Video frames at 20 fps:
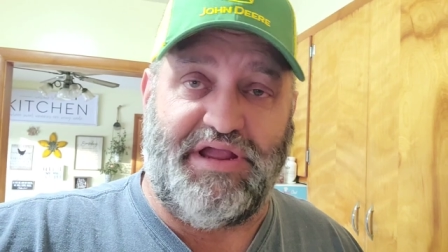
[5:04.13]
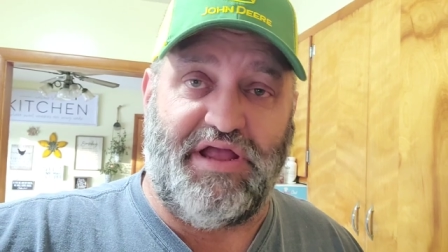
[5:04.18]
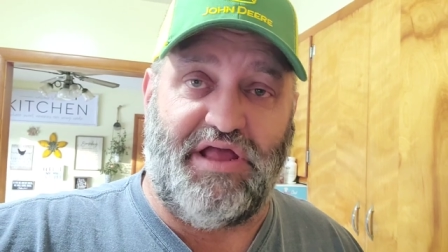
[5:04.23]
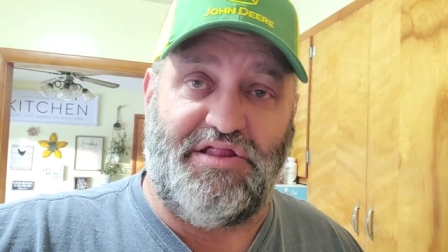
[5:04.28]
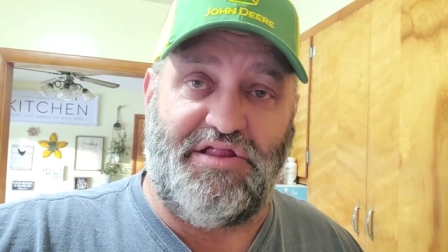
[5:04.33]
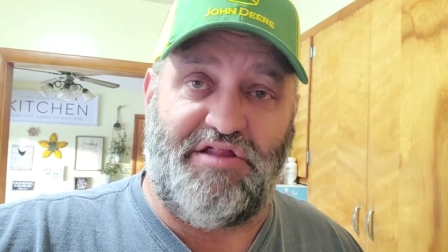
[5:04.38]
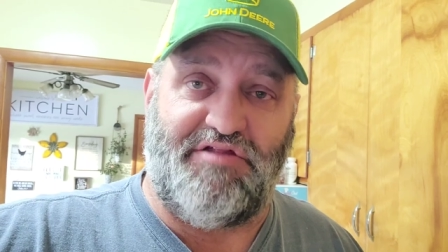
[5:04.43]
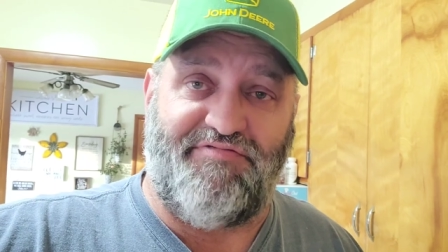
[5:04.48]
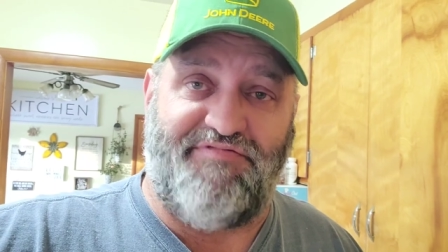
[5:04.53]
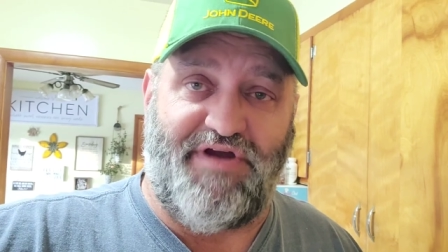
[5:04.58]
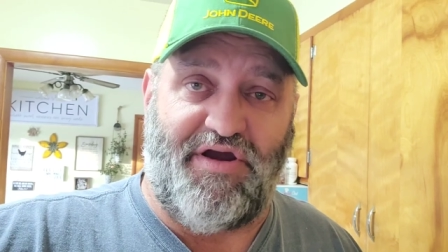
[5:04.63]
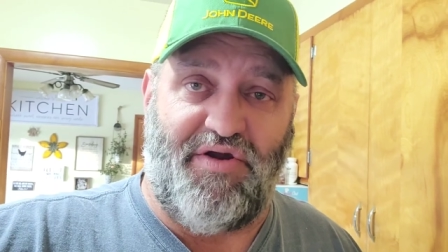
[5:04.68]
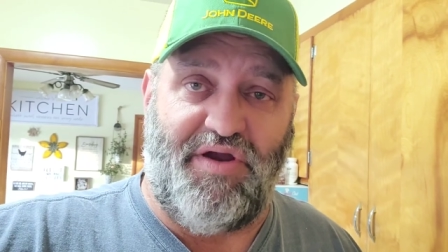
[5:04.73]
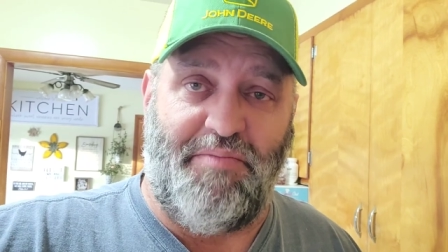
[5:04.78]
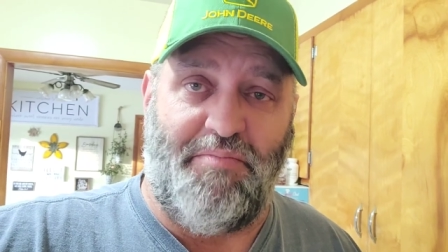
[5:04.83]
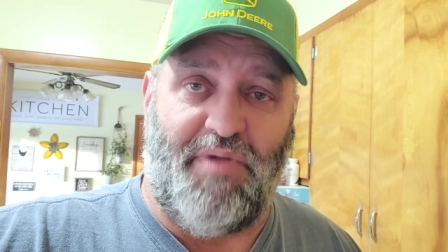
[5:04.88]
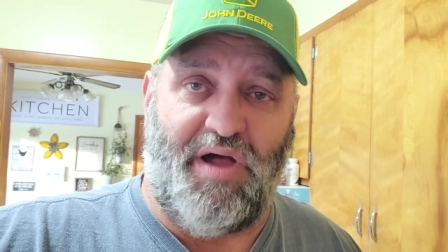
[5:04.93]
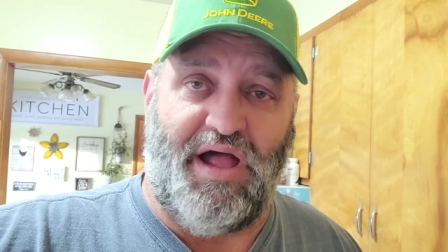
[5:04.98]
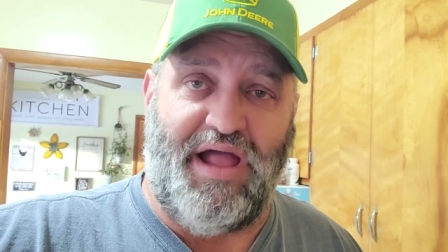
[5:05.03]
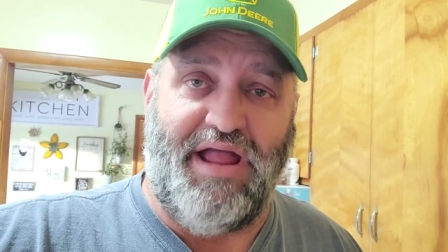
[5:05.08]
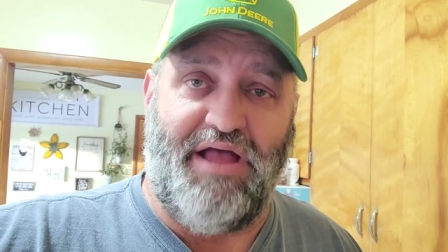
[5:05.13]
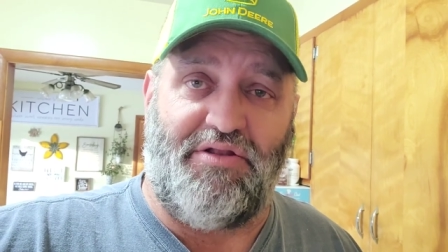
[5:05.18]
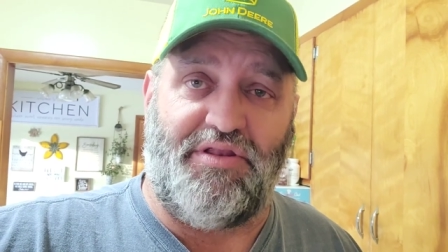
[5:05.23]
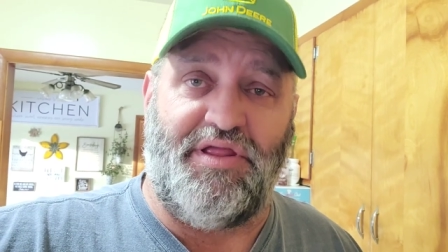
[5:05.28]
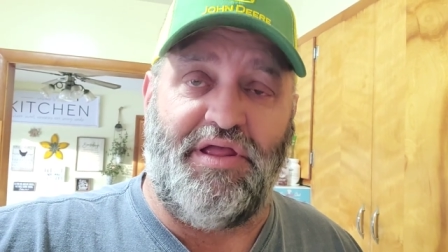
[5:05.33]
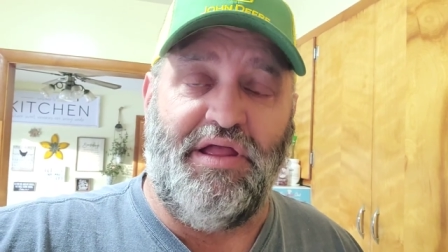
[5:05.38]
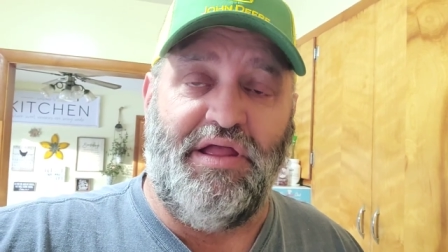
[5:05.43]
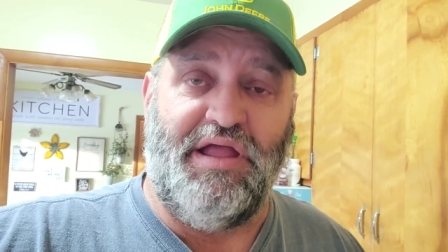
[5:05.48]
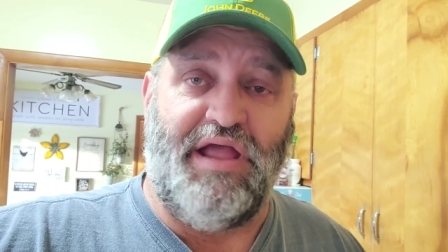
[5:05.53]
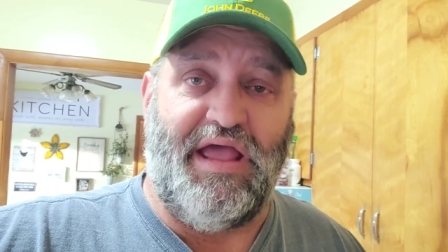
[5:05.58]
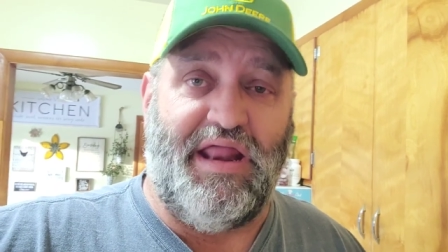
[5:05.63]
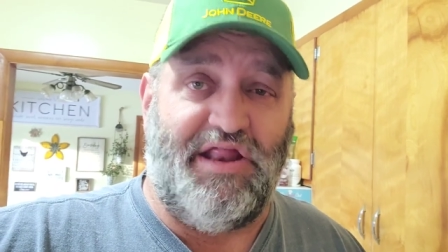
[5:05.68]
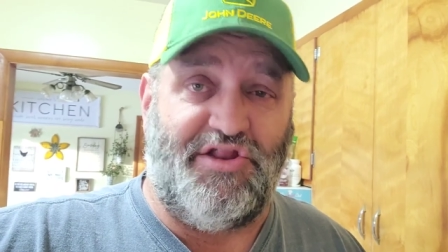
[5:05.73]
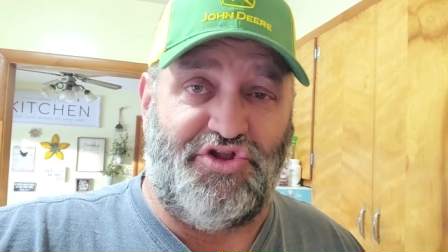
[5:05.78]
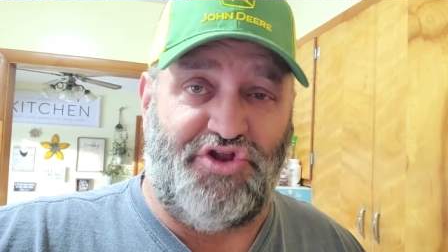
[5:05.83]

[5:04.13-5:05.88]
because it's very mild and